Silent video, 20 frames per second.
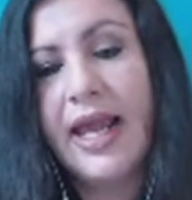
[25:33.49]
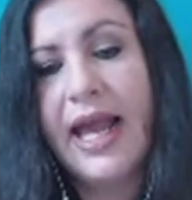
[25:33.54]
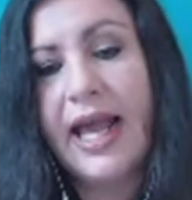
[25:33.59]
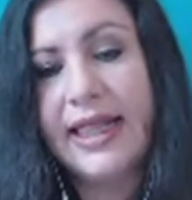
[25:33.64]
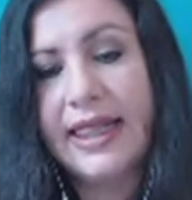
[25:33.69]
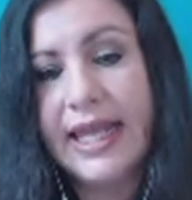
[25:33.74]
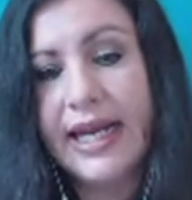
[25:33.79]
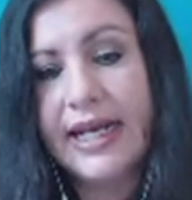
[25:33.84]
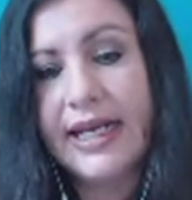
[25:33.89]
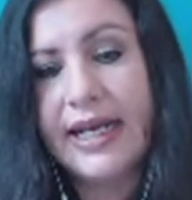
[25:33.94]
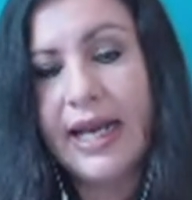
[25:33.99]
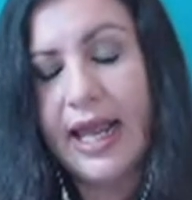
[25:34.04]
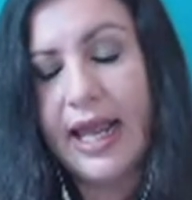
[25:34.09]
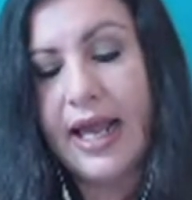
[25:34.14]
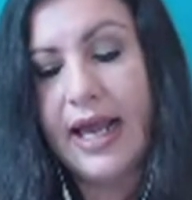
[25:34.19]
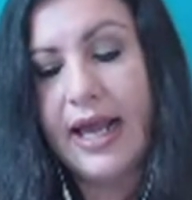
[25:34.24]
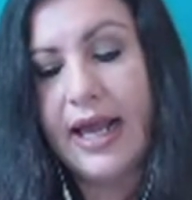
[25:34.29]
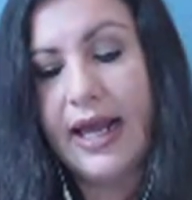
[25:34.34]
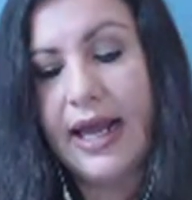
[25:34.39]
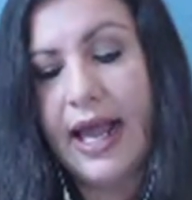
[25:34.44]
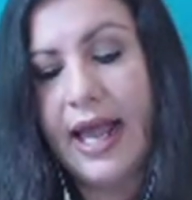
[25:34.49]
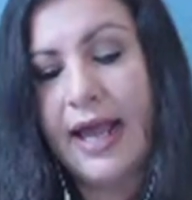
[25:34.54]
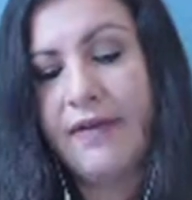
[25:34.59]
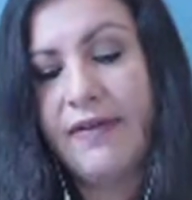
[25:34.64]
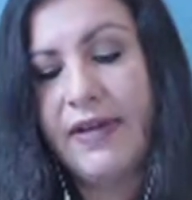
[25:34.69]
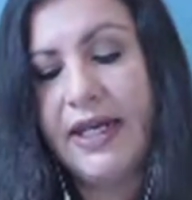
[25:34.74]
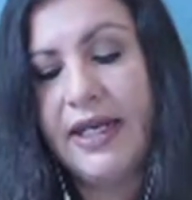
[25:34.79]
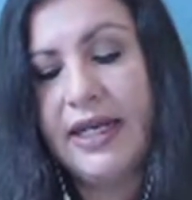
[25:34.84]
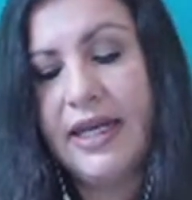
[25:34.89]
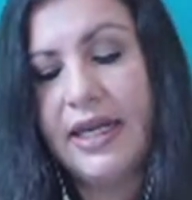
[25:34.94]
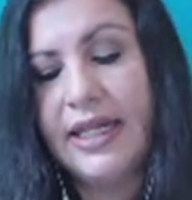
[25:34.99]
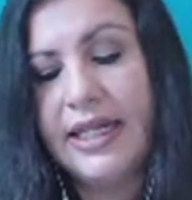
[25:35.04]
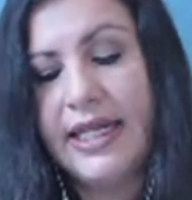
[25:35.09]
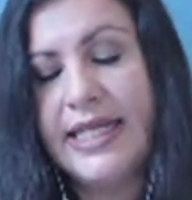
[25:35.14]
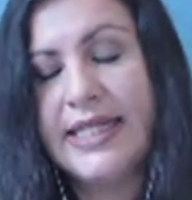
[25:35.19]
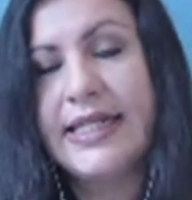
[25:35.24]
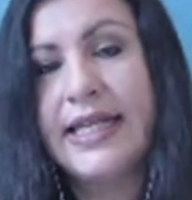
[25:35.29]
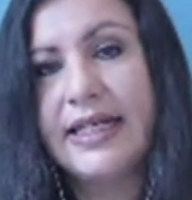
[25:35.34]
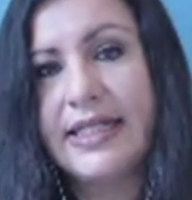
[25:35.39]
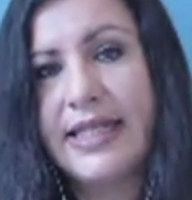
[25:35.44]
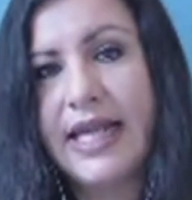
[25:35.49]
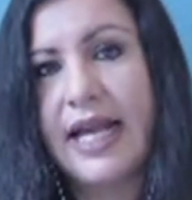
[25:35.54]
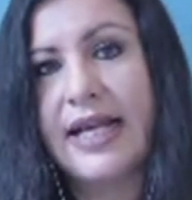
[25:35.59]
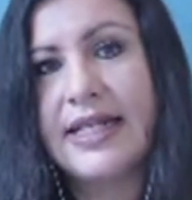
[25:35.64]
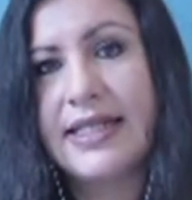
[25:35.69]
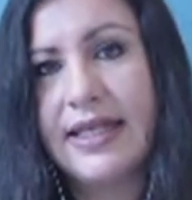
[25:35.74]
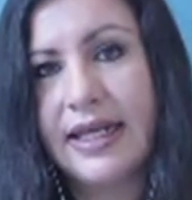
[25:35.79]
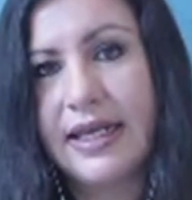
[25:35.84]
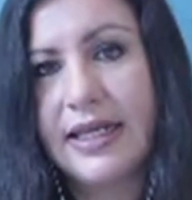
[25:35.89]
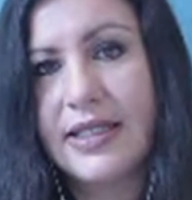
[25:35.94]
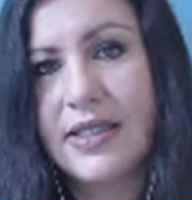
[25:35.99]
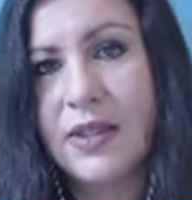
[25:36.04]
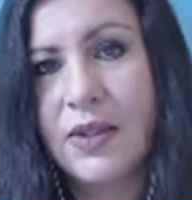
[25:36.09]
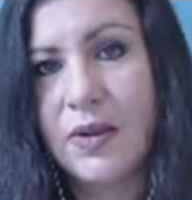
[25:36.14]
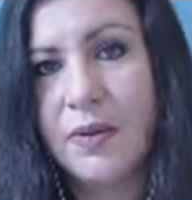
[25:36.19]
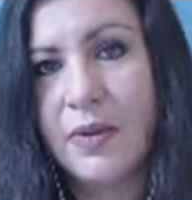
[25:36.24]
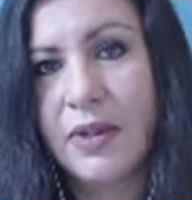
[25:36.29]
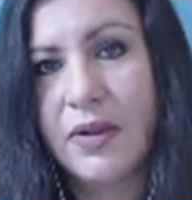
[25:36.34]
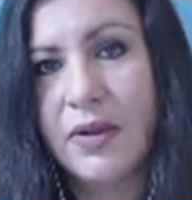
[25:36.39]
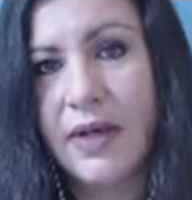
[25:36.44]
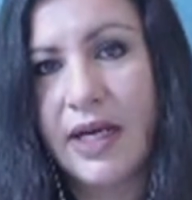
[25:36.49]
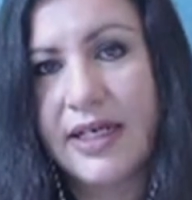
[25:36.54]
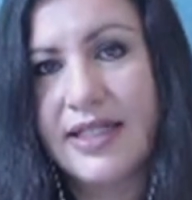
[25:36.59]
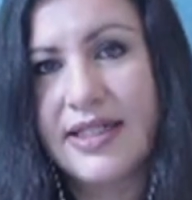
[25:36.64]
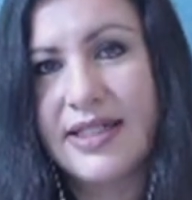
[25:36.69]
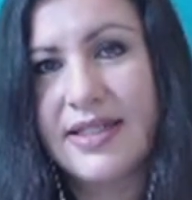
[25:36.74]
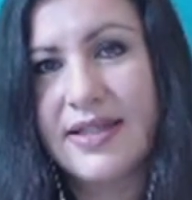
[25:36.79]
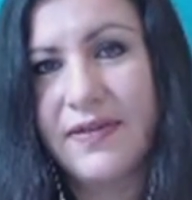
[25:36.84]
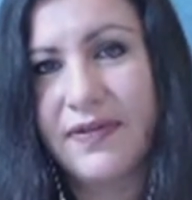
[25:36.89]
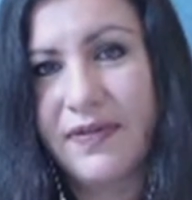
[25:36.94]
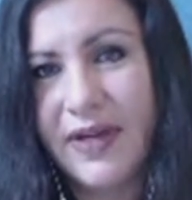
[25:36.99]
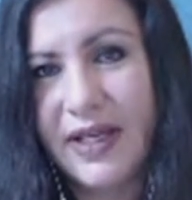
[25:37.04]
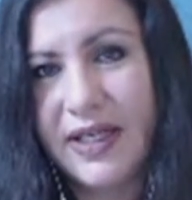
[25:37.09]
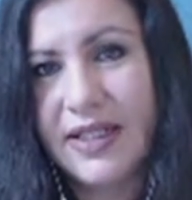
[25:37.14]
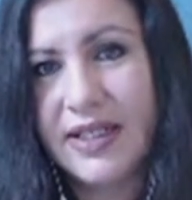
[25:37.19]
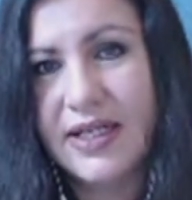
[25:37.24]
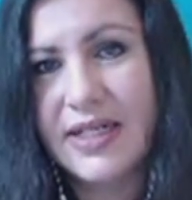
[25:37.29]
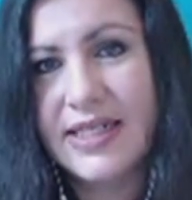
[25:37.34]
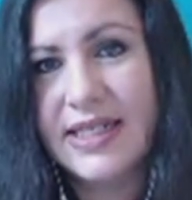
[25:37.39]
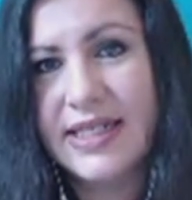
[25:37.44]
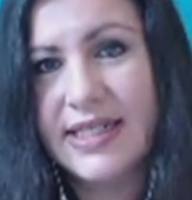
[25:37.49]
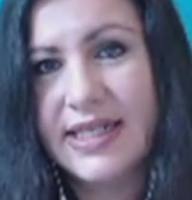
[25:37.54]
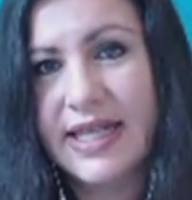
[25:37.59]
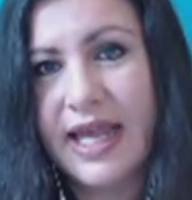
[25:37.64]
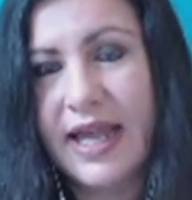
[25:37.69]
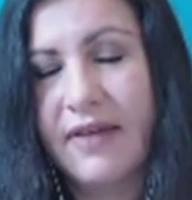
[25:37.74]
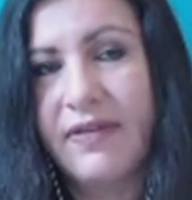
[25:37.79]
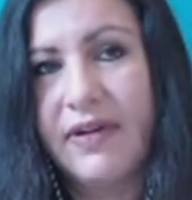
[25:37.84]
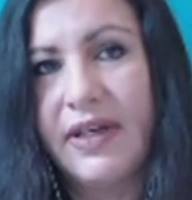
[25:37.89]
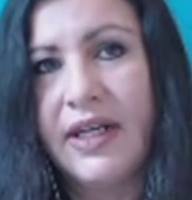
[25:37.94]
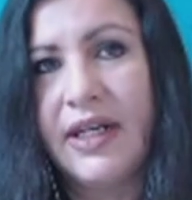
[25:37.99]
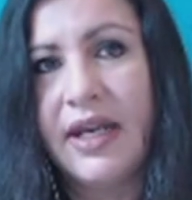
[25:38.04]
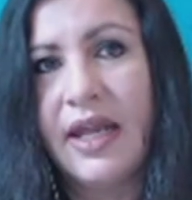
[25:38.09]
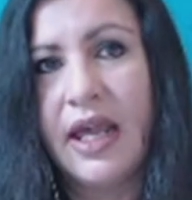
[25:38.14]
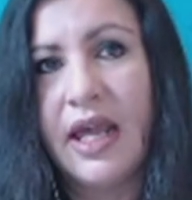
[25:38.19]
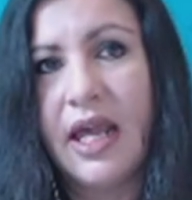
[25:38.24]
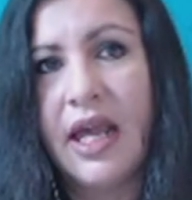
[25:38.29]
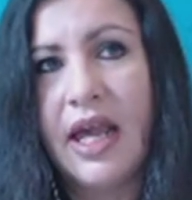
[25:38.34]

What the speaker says: And then having these attacks against human rights defenders is having